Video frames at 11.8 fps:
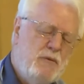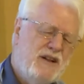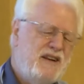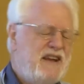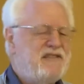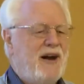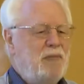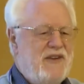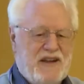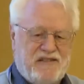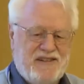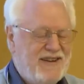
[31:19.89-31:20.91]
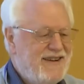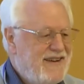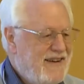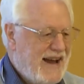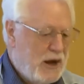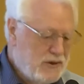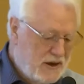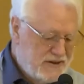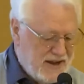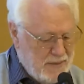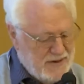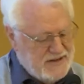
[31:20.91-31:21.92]
well, it's obvious how long
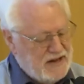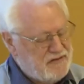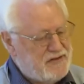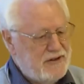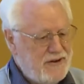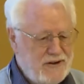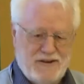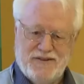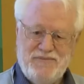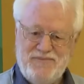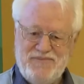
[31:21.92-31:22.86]
time it takes to learn.